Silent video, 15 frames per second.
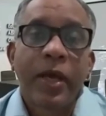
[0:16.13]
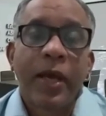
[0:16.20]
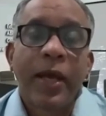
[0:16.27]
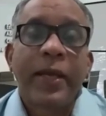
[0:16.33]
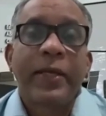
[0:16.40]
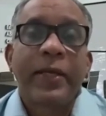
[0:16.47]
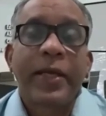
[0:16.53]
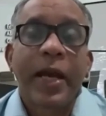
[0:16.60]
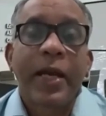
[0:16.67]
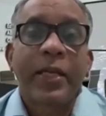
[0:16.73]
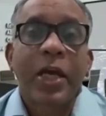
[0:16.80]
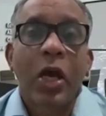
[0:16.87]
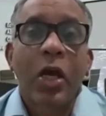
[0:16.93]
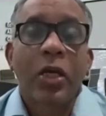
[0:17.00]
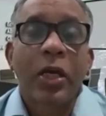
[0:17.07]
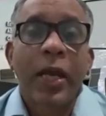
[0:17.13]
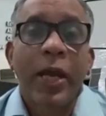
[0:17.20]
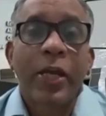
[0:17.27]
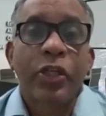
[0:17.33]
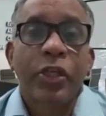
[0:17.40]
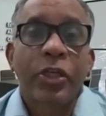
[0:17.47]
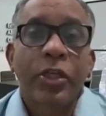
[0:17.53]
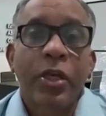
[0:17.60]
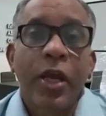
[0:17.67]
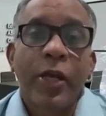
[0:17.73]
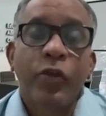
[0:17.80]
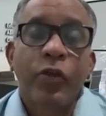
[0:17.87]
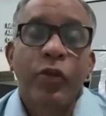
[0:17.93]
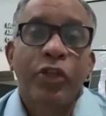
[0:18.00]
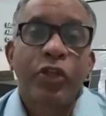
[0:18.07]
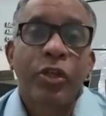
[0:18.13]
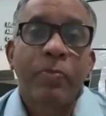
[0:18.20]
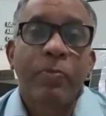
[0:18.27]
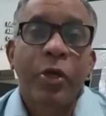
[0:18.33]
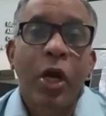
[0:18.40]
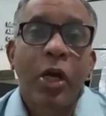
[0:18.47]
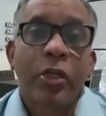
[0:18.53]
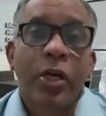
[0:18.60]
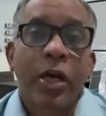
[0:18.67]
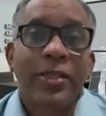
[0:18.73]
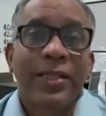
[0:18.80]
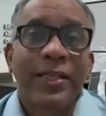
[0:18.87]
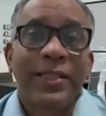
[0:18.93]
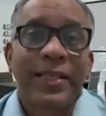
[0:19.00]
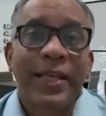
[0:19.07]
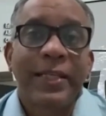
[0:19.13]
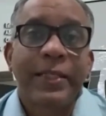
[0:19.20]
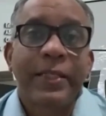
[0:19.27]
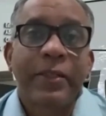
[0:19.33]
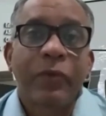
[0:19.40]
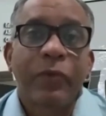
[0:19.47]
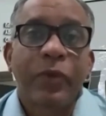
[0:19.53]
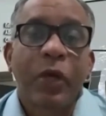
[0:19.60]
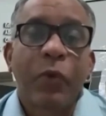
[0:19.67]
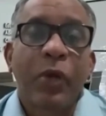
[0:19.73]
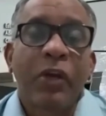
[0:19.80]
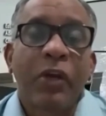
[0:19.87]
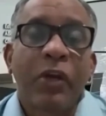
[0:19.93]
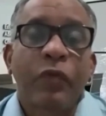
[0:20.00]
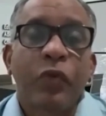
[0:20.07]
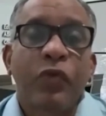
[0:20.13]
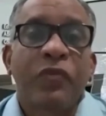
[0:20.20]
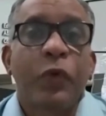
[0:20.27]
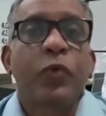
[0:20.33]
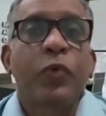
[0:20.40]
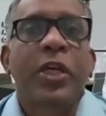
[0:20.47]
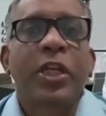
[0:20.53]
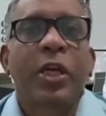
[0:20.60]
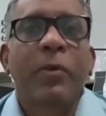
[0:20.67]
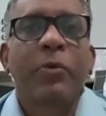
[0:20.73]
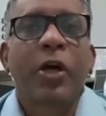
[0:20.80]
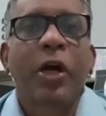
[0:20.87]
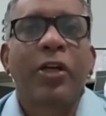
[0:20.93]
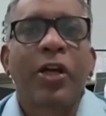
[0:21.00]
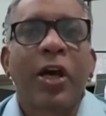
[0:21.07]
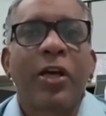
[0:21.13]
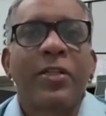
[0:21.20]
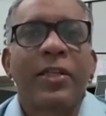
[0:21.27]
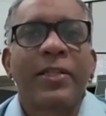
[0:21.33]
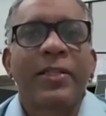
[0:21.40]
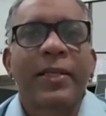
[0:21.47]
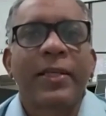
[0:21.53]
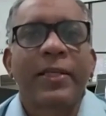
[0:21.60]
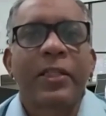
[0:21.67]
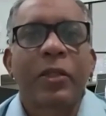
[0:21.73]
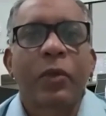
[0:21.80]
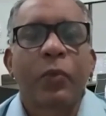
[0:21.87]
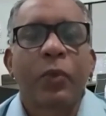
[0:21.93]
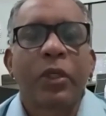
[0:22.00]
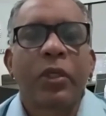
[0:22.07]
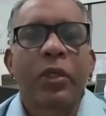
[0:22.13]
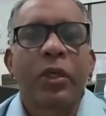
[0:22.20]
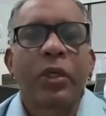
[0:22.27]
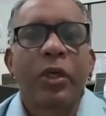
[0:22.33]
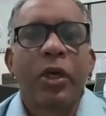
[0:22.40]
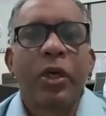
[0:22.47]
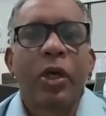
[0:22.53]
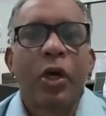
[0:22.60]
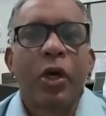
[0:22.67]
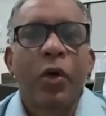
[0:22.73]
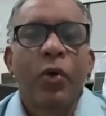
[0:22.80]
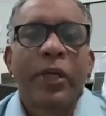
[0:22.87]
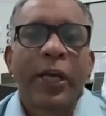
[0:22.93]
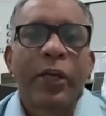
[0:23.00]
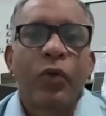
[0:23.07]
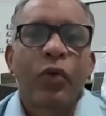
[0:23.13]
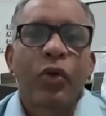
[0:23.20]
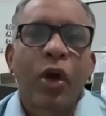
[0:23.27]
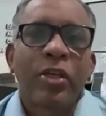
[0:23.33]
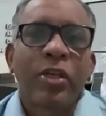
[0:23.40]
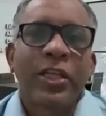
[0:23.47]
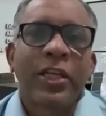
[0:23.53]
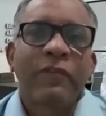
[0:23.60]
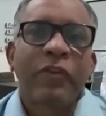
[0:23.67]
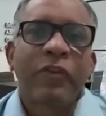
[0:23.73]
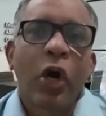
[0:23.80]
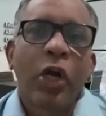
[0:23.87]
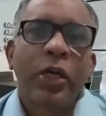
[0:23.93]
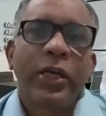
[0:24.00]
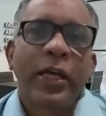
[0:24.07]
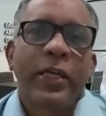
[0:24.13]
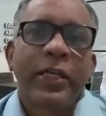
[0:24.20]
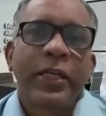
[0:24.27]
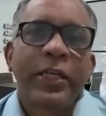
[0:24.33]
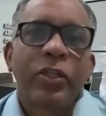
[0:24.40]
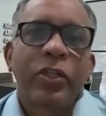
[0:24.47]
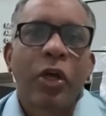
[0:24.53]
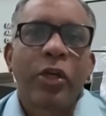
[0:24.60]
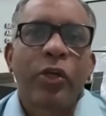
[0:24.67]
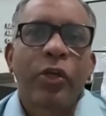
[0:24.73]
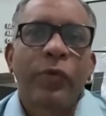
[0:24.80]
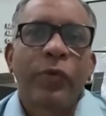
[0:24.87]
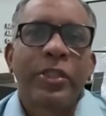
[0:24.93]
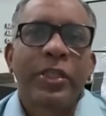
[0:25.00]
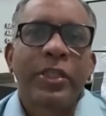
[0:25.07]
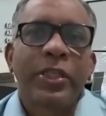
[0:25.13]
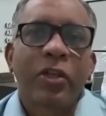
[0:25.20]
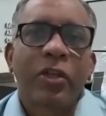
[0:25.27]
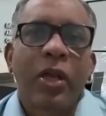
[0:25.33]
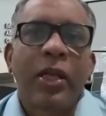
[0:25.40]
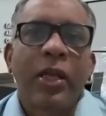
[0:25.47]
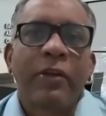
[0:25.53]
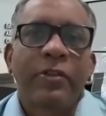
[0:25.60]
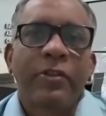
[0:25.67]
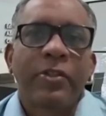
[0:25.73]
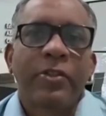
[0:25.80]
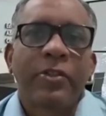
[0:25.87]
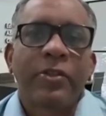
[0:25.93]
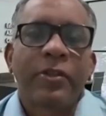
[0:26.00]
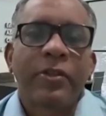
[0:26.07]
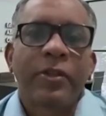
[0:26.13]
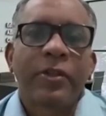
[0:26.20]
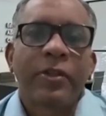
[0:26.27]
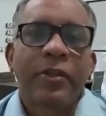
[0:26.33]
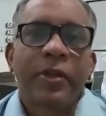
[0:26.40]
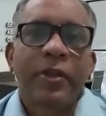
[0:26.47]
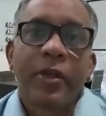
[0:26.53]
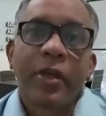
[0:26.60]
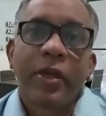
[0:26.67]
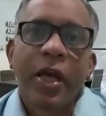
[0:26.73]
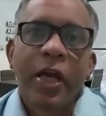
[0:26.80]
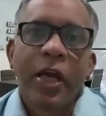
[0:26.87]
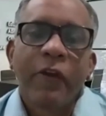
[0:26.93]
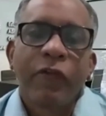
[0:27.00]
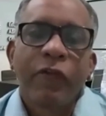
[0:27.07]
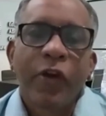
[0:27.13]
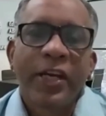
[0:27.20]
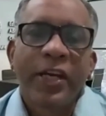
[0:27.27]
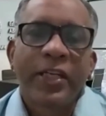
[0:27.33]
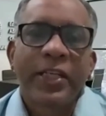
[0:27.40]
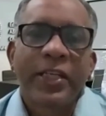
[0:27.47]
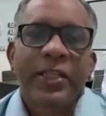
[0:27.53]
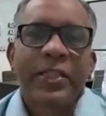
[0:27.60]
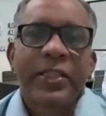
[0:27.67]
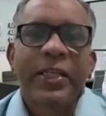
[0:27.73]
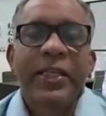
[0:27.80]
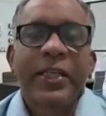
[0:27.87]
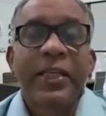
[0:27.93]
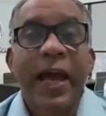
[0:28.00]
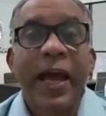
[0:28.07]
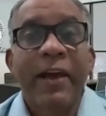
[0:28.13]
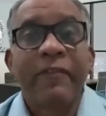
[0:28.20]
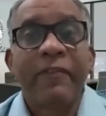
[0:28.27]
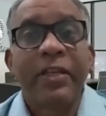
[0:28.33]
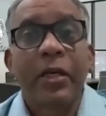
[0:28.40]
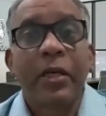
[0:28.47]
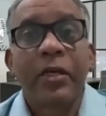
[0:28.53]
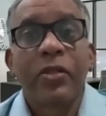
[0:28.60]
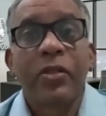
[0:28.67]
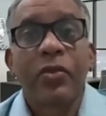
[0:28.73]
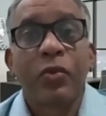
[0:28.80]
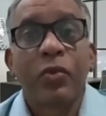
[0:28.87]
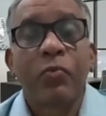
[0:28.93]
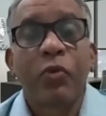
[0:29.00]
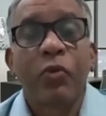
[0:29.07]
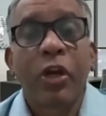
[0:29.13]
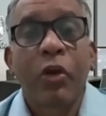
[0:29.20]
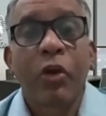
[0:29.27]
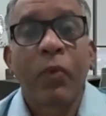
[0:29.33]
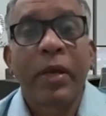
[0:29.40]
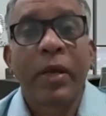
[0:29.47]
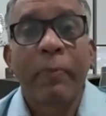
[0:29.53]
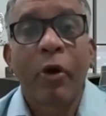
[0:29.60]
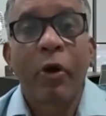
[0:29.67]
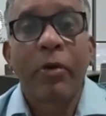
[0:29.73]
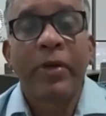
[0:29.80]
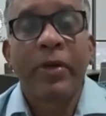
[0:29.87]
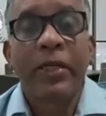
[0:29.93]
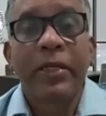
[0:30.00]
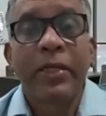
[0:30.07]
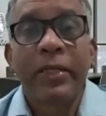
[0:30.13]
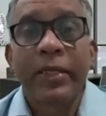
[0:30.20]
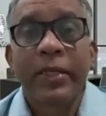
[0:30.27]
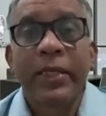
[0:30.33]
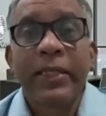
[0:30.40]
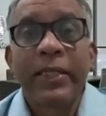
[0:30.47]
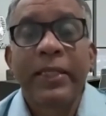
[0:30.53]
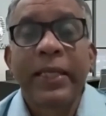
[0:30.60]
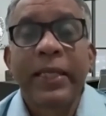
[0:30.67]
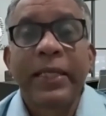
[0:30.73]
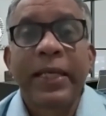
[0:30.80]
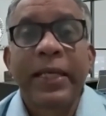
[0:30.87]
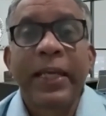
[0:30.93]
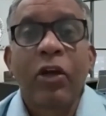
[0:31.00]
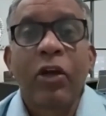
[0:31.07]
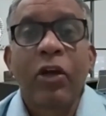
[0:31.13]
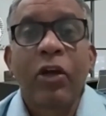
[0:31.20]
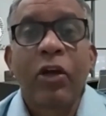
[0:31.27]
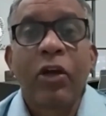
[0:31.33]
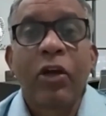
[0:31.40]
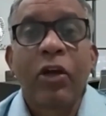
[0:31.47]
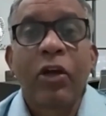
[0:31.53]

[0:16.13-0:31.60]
And regarding our organization, Education Abroad Counseling Center, we are one of those few study abroad counseling centers in the world who can do counseling for all countries, all universities, and all levels. If you are interested in having a Zoom one-on-one appointment, then click on